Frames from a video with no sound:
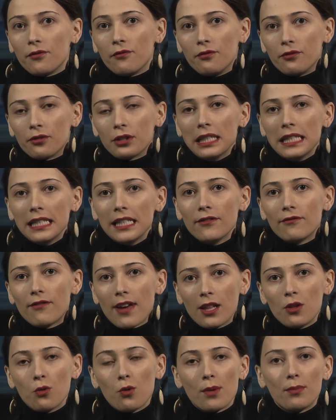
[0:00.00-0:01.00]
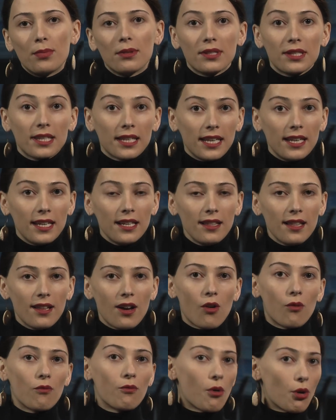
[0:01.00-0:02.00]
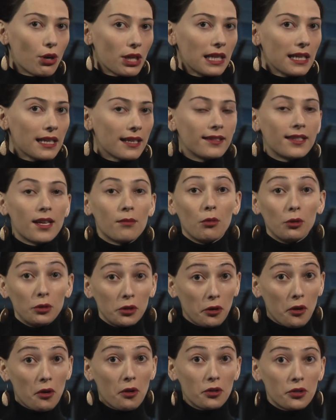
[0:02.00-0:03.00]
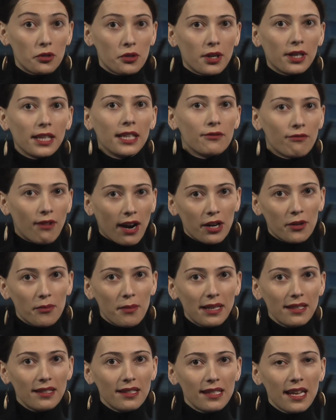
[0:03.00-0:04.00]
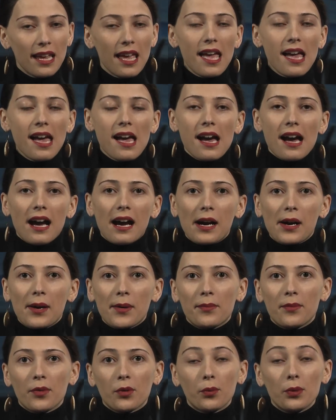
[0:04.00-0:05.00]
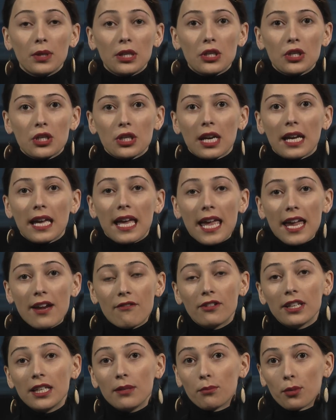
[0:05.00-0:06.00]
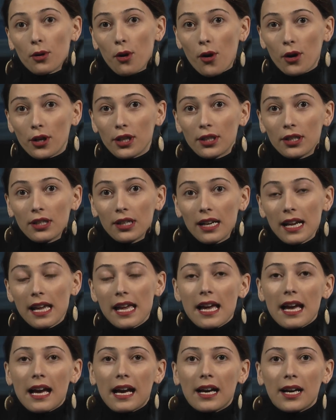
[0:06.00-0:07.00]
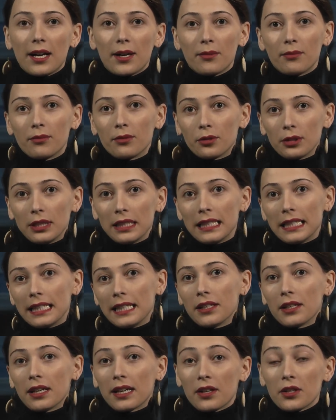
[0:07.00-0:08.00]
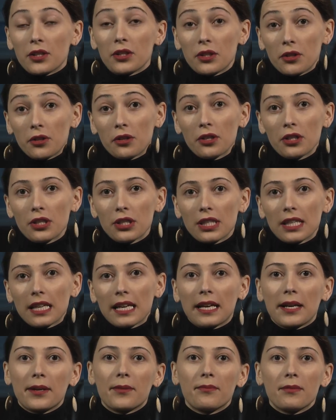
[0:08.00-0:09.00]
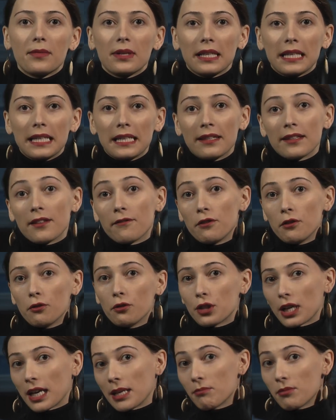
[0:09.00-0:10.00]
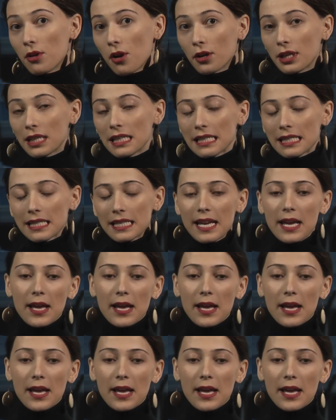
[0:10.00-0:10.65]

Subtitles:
really valuable skill of working in the multicultural environment, which every employer really searches in the future employees.